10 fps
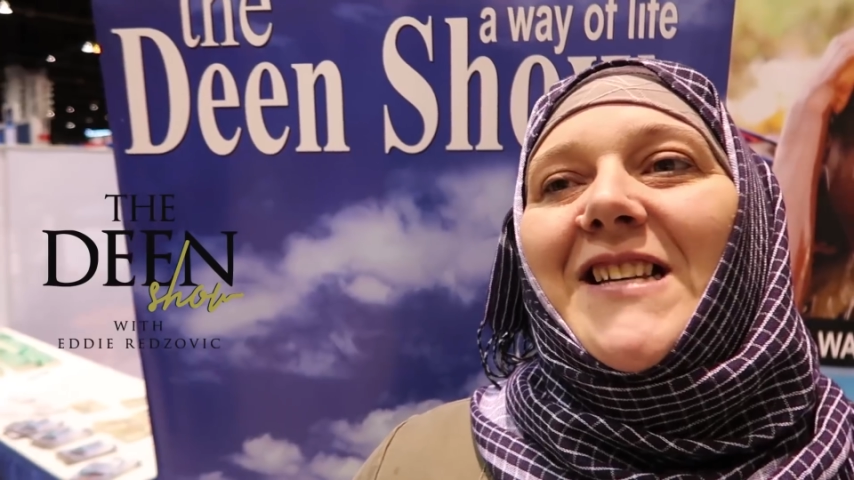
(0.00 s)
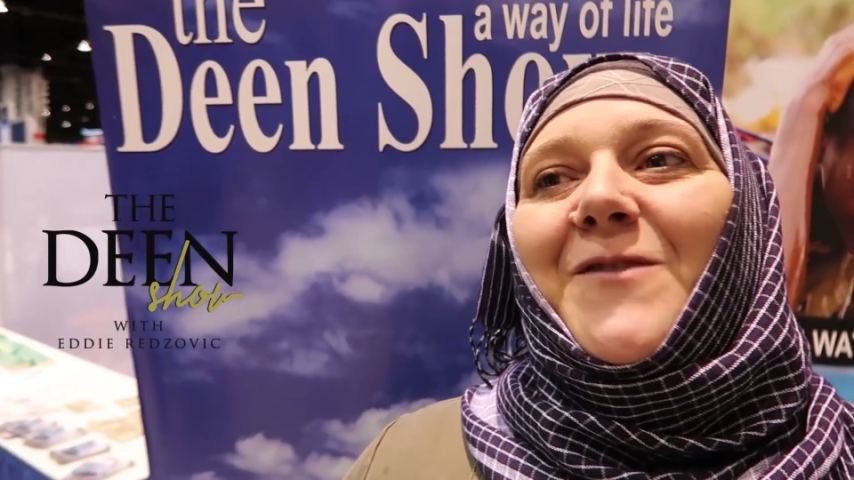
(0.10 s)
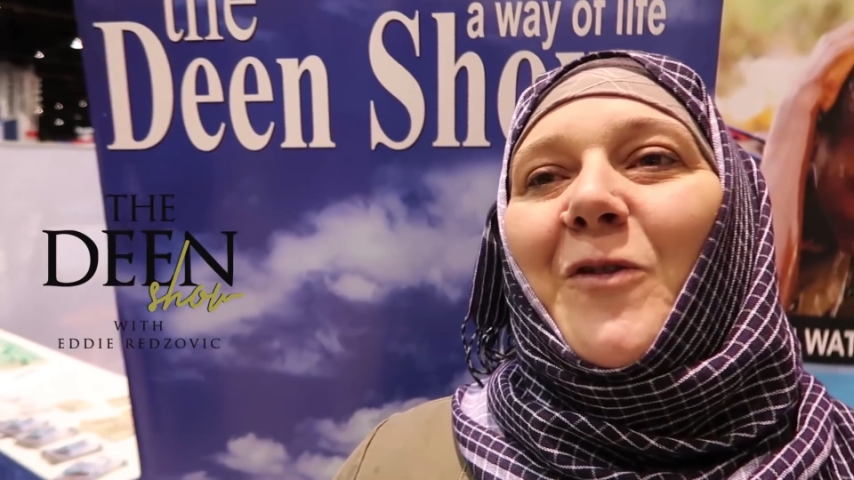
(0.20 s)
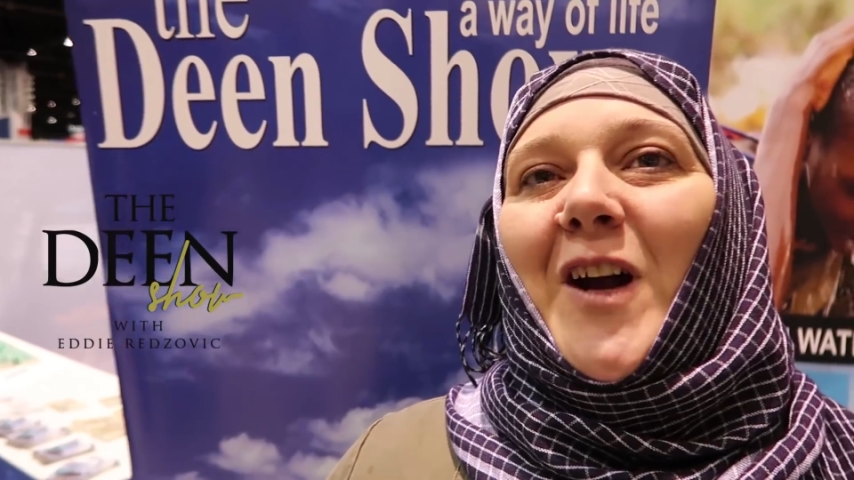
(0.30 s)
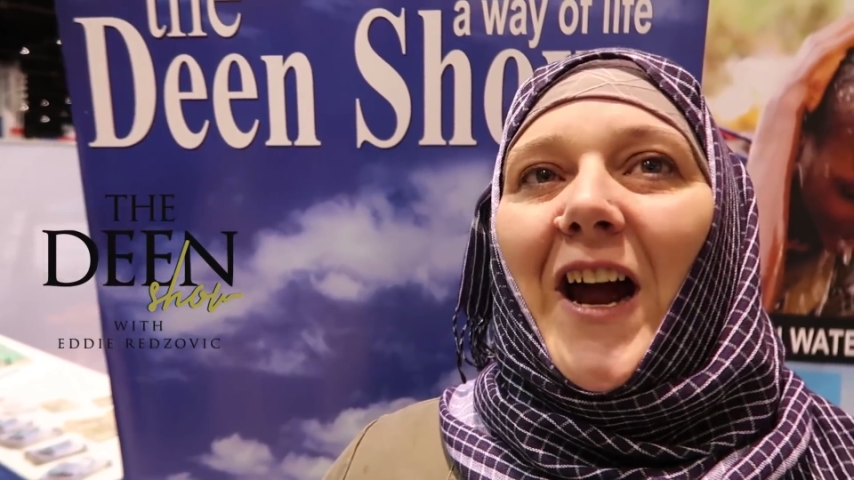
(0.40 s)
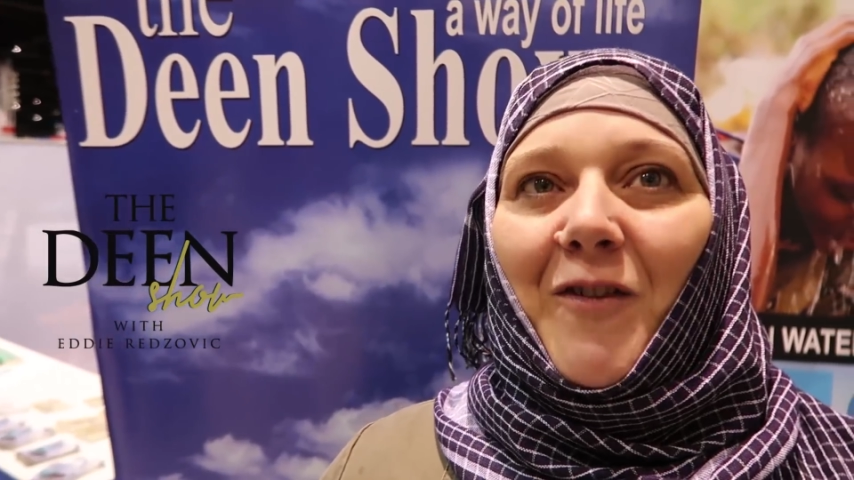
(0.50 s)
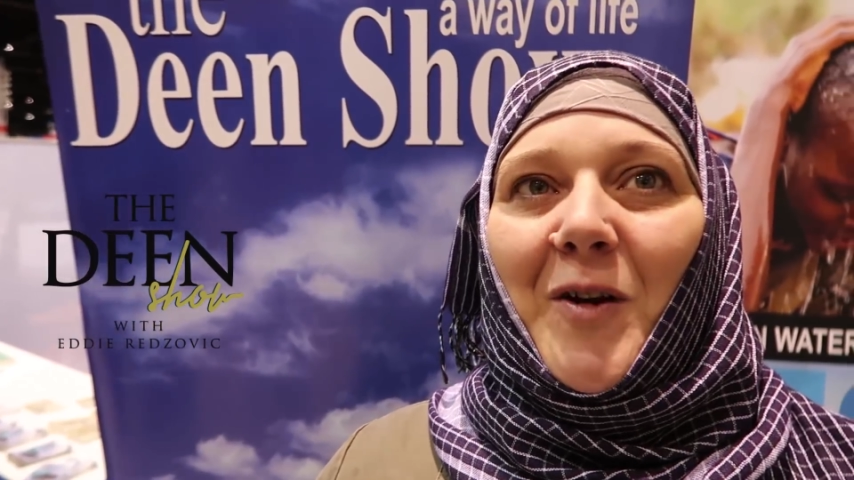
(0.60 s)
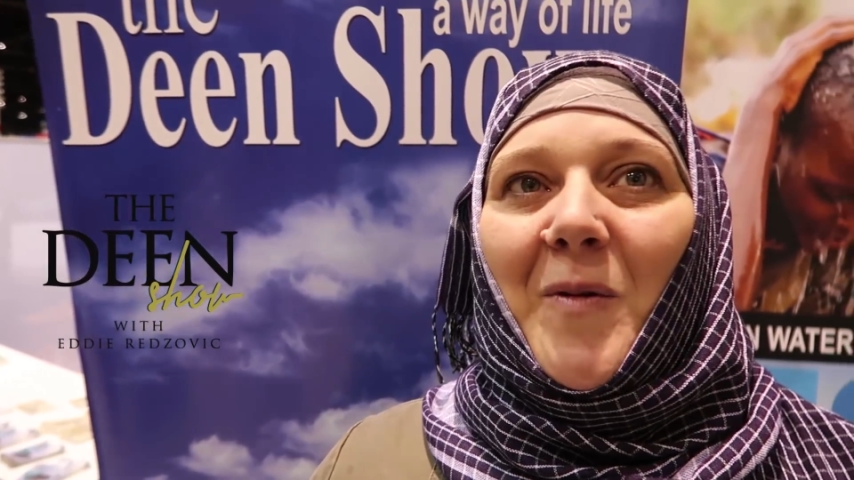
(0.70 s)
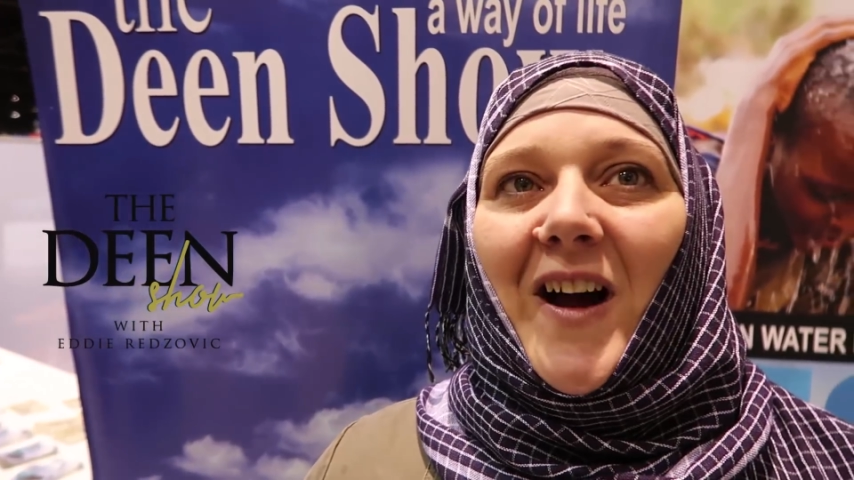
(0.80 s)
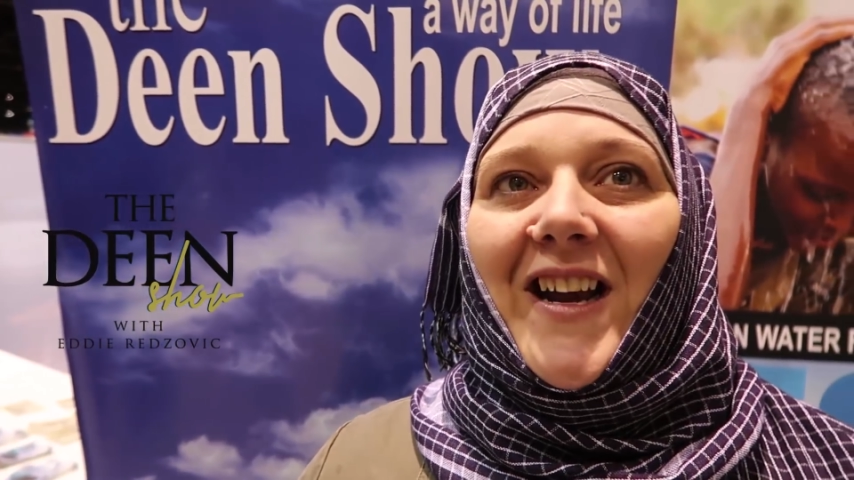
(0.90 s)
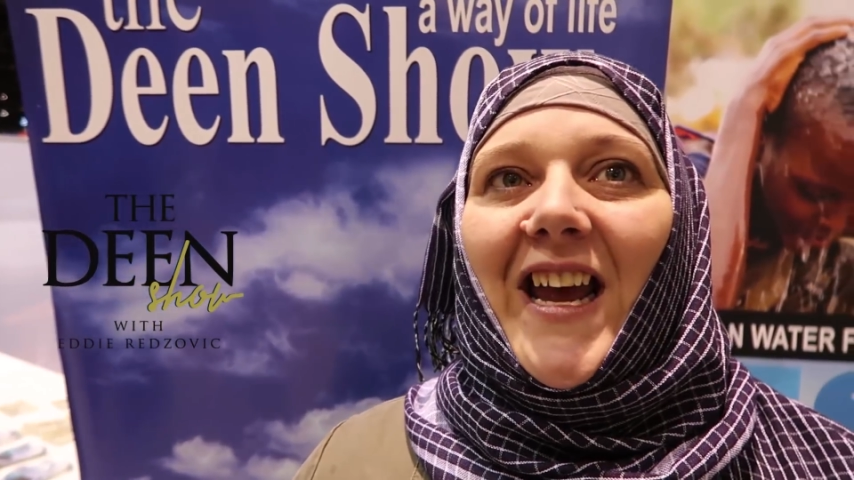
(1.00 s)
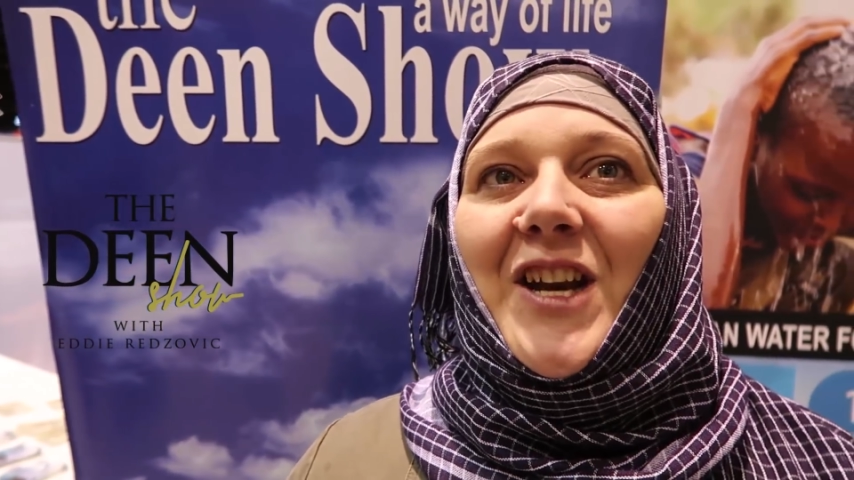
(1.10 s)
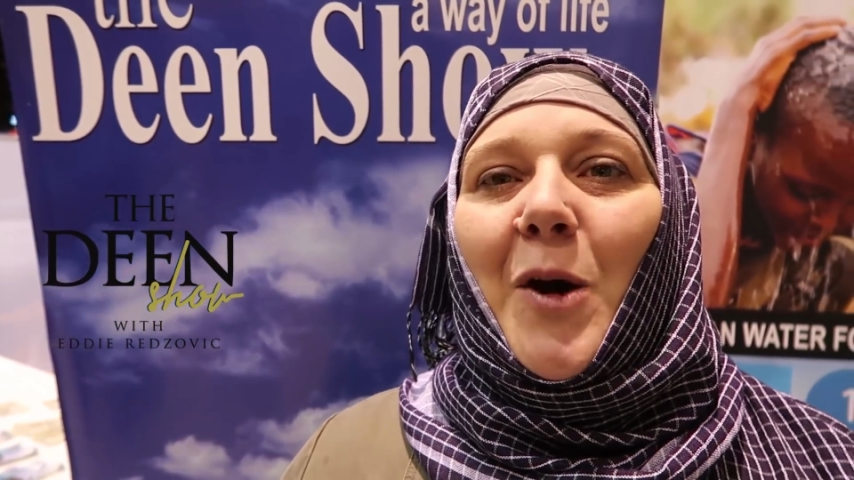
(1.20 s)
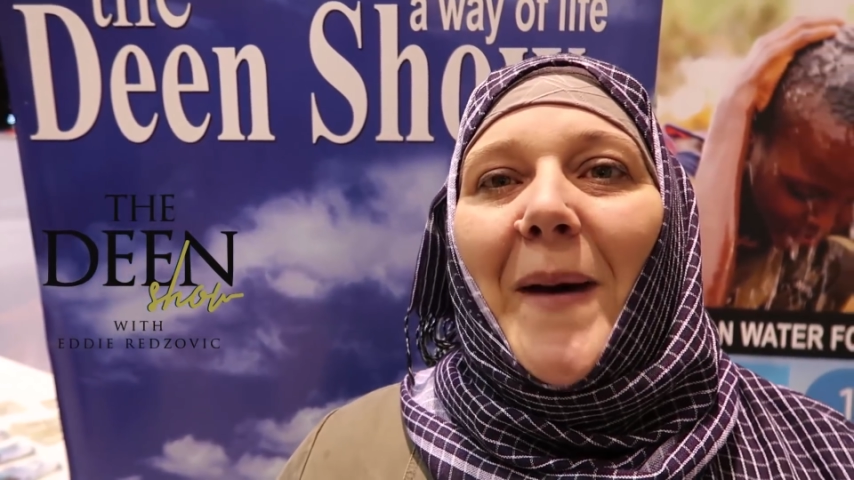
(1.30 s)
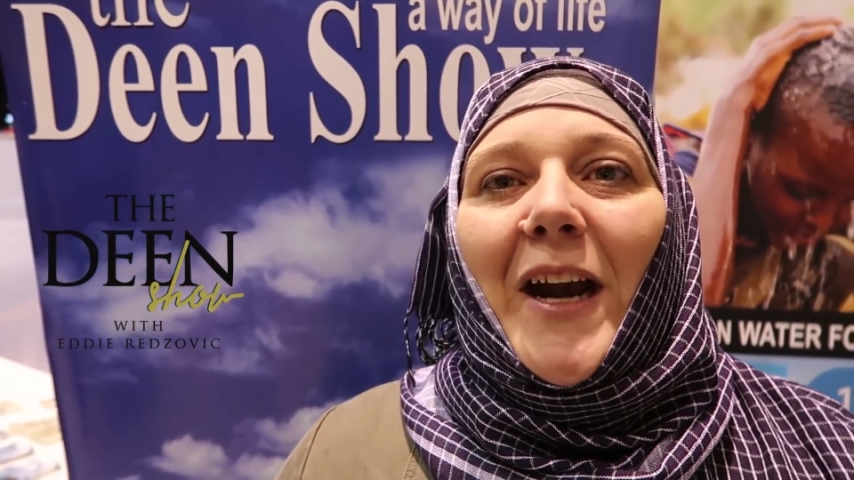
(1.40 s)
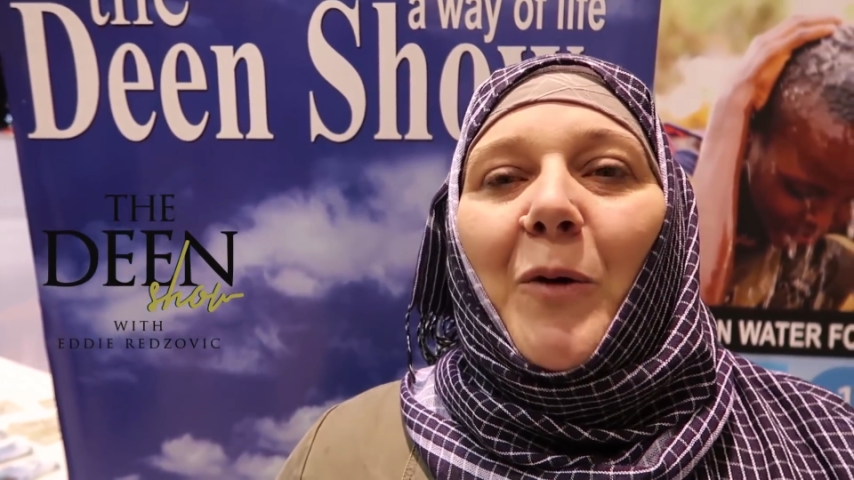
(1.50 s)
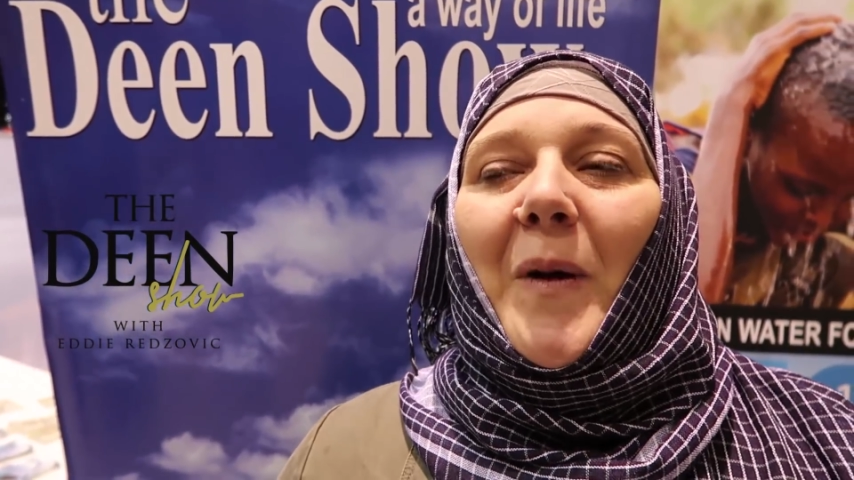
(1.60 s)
is for everyone, and no matter